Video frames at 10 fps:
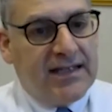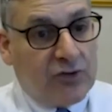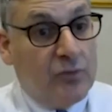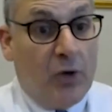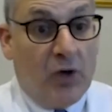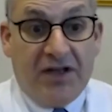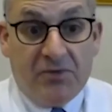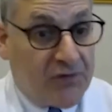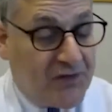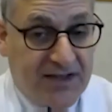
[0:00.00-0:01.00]

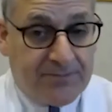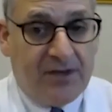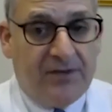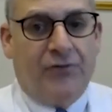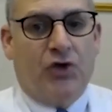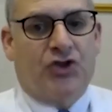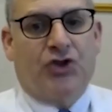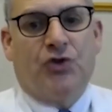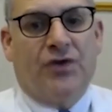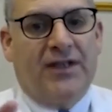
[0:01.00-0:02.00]
polymorphism. For
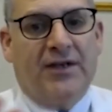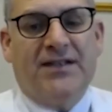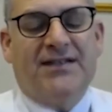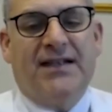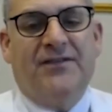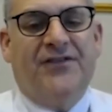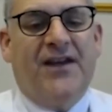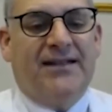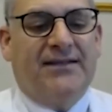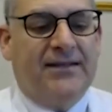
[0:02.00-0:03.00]
sure, there is an
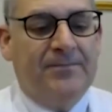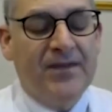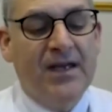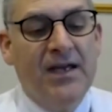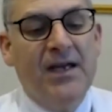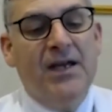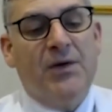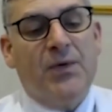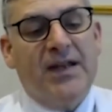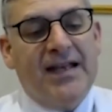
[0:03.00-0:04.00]
effect.
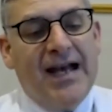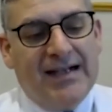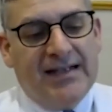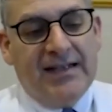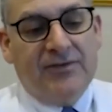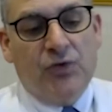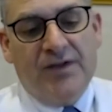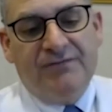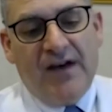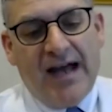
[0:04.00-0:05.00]
Regarding to
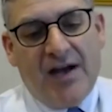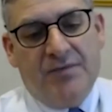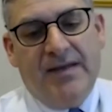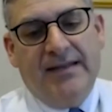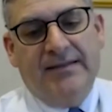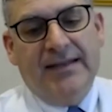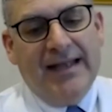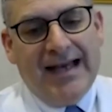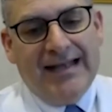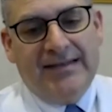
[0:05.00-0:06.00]
environment,
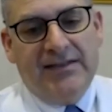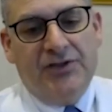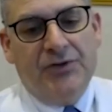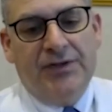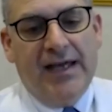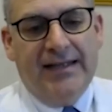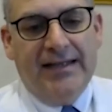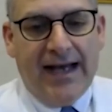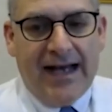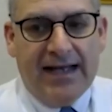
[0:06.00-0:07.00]
latitude,
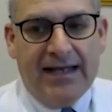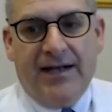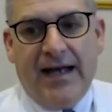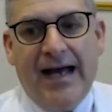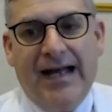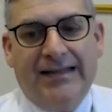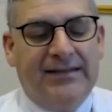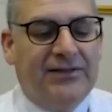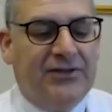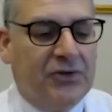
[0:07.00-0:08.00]
higher
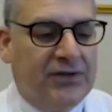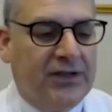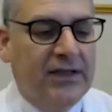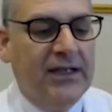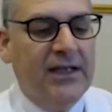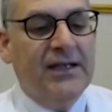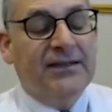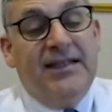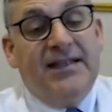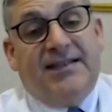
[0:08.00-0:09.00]
altitude,
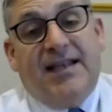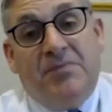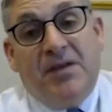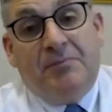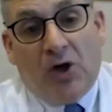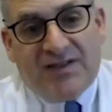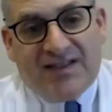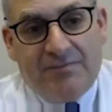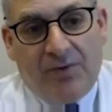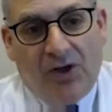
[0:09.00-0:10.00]
this can be
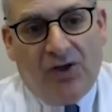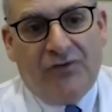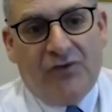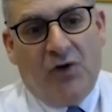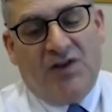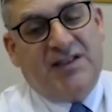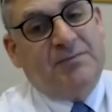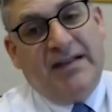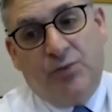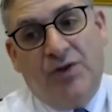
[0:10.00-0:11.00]
possible, of course,
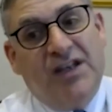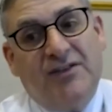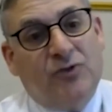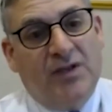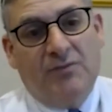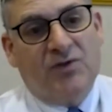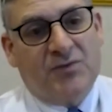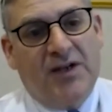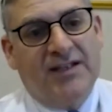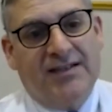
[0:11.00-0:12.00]
but we need to
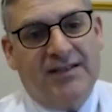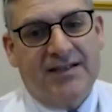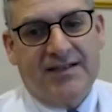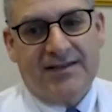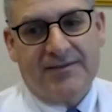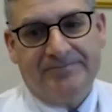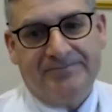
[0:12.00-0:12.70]
demonstrate this.